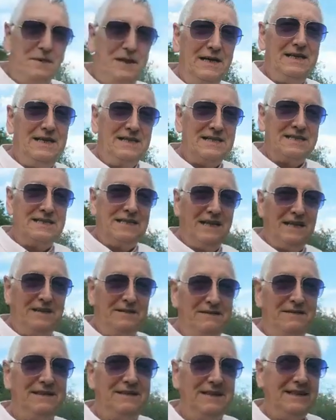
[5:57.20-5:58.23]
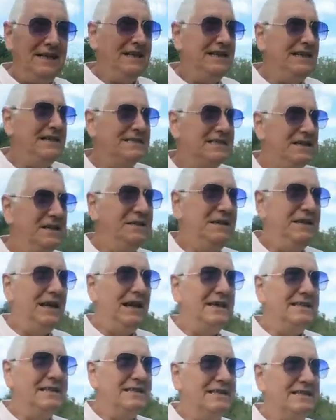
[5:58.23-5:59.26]
Mike is now in his early
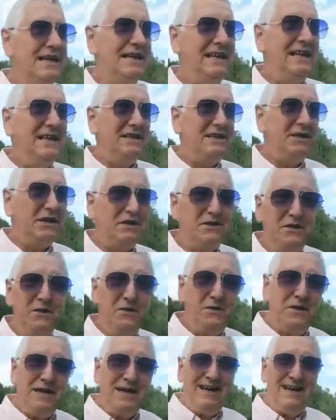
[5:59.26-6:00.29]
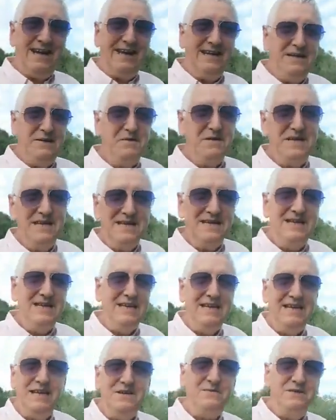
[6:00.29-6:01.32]
80s. Doesn't look anywhere
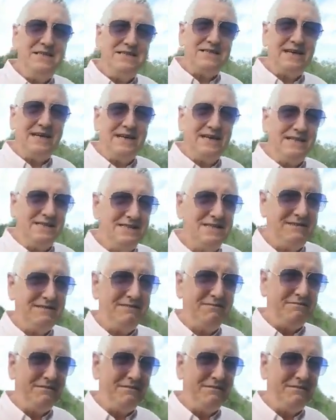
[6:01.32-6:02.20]
near his age,